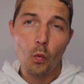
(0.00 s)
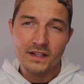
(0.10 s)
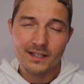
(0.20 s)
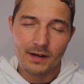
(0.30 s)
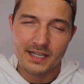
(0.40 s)

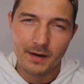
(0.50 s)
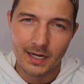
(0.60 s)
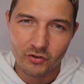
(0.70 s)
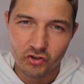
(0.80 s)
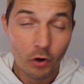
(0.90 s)
What's up guys, my
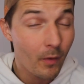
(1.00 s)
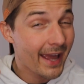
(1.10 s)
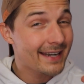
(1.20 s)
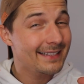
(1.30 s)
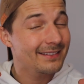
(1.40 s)
name is Joe,
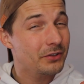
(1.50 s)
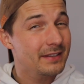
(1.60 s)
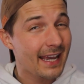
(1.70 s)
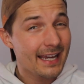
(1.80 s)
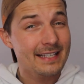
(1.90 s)
and in
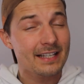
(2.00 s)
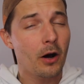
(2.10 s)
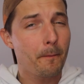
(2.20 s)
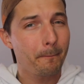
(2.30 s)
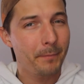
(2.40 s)
today's
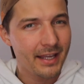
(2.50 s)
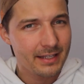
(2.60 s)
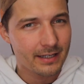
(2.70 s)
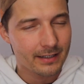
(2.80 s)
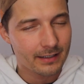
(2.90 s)

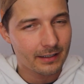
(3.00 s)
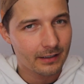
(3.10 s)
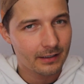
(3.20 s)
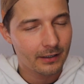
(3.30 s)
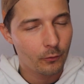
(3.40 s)
opinion,
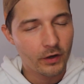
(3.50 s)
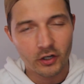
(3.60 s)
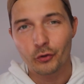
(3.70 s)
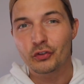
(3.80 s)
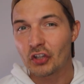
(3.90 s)
we are
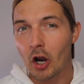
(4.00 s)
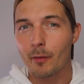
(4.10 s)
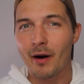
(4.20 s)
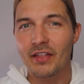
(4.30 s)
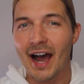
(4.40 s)
going to talk
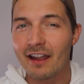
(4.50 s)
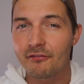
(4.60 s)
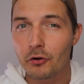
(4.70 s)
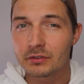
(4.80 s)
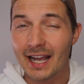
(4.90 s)
about the
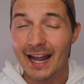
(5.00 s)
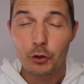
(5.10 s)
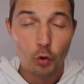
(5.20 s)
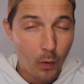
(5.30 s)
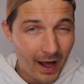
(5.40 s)
iPhone
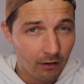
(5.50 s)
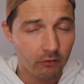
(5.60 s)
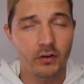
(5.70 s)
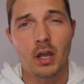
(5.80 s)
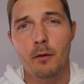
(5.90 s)

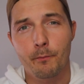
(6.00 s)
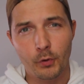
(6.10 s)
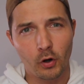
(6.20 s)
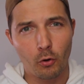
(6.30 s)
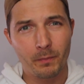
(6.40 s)
12
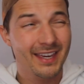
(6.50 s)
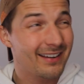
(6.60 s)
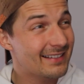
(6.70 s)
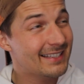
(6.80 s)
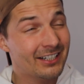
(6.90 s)
Pro
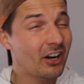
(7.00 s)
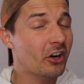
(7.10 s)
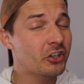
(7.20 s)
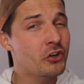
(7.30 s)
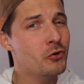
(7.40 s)
because there are
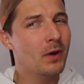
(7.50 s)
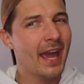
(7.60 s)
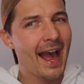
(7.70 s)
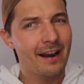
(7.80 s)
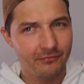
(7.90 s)
new
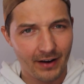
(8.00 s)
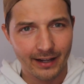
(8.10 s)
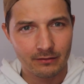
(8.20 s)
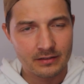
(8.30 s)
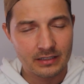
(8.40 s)
CAD
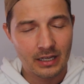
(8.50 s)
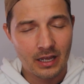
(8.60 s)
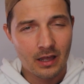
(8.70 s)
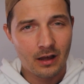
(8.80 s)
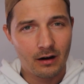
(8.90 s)
files
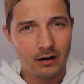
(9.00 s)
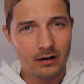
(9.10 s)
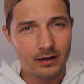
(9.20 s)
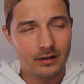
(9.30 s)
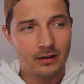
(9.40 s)

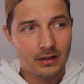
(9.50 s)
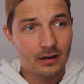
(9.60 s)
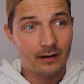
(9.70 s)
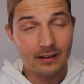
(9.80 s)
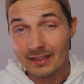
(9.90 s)
on
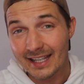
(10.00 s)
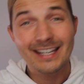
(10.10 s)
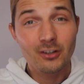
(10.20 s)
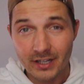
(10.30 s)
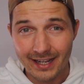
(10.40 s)
the
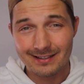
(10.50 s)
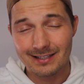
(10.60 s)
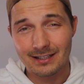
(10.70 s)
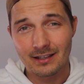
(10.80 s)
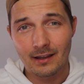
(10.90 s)
internet
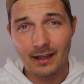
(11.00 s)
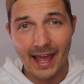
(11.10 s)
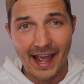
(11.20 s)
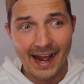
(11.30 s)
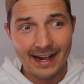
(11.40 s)

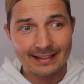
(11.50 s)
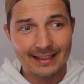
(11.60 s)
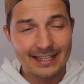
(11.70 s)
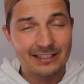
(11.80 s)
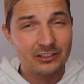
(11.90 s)
and
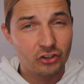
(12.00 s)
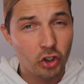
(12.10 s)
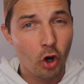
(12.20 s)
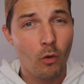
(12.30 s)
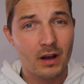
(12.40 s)
they
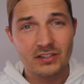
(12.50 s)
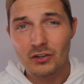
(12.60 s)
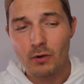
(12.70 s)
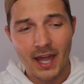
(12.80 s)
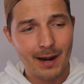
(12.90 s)
show us
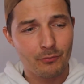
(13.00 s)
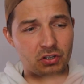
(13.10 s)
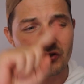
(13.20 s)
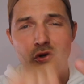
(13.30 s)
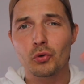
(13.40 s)
new
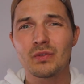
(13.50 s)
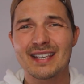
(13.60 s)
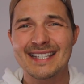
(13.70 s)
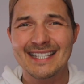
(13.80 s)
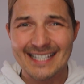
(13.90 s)
cameras, new
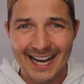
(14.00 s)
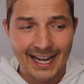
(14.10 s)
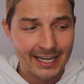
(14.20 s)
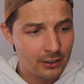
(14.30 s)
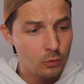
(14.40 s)

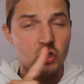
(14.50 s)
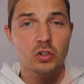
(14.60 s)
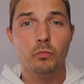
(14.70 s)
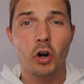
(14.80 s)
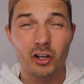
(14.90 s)
design, new
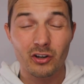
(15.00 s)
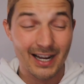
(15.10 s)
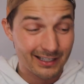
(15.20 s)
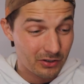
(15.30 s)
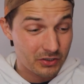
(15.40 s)
smart
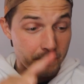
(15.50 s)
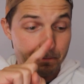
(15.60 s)
connectors,